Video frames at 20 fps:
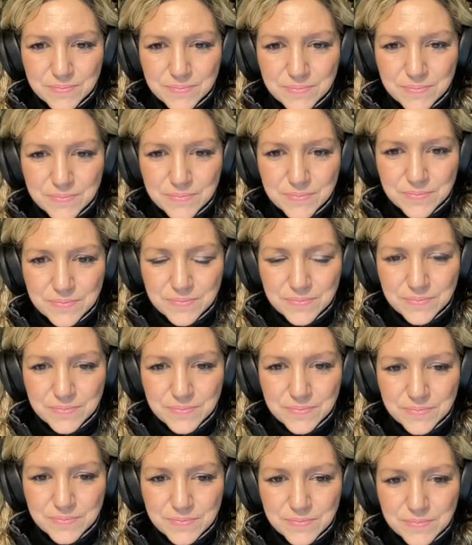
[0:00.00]

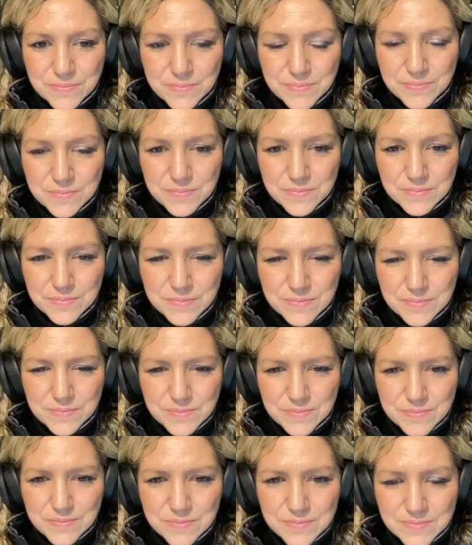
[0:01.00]

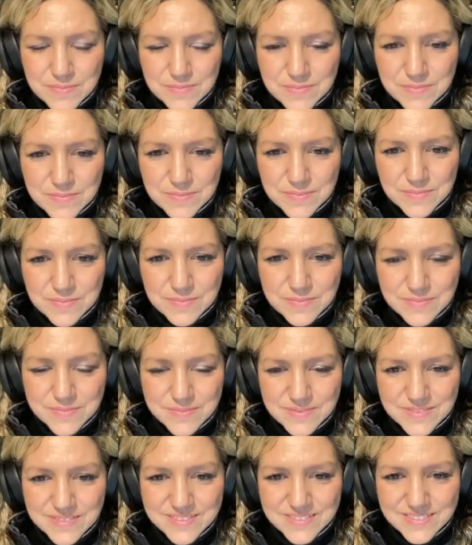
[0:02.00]

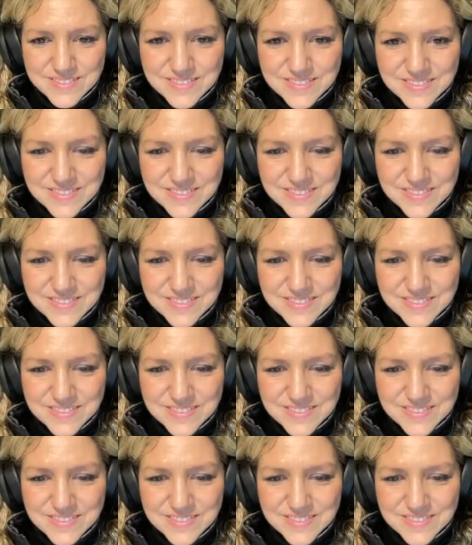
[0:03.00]
This person isn't speaking.